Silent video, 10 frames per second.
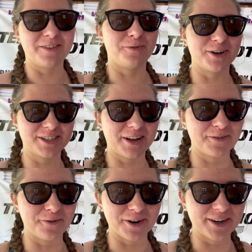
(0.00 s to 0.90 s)
Worst come
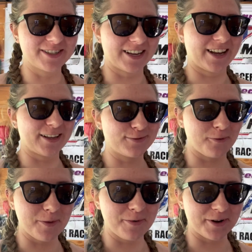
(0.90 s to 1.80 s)
to worst, I guess we'll
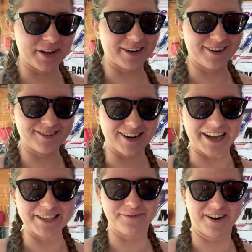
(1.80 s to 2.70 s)
be putting a new
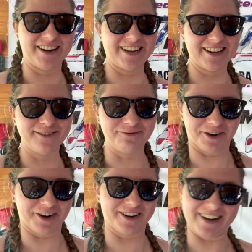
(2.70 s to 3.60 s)
trans brake in
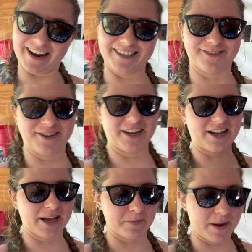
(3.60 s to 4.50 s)
for next
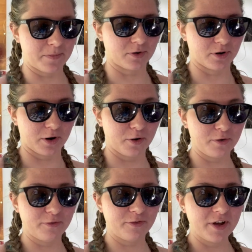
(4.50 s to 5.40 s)
weekend at Maple
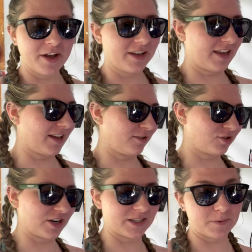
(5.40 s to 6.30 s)
Grove. Yeah, new
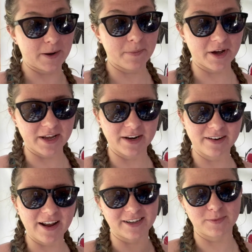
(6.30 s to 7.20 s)
trans brake button
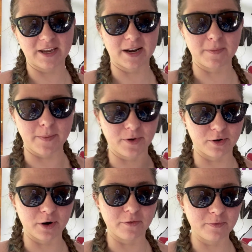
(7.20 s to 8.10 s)
next weekend at Maple
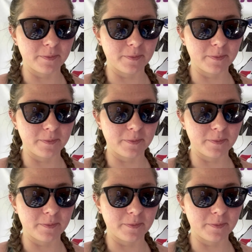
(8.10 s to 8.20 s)
Grove.